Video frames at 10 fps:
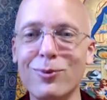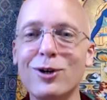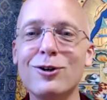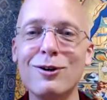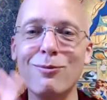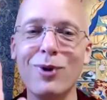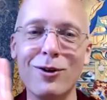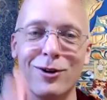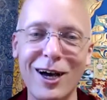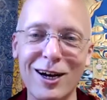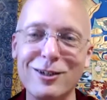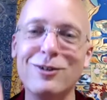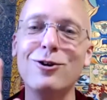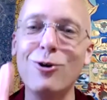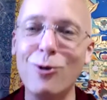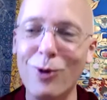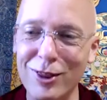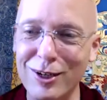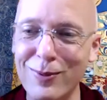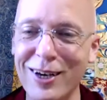but you didn't bother to actually do what
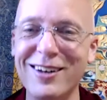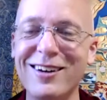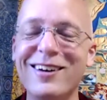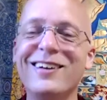the Tibetan,